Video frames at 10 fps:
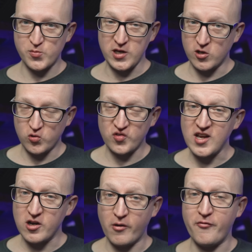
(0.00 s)
when you're
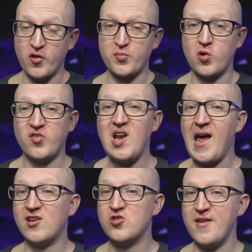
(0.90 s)
using a reverse proxy
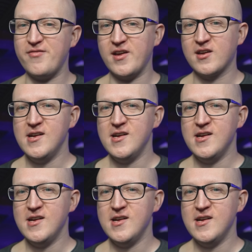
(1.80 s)
like Traefik.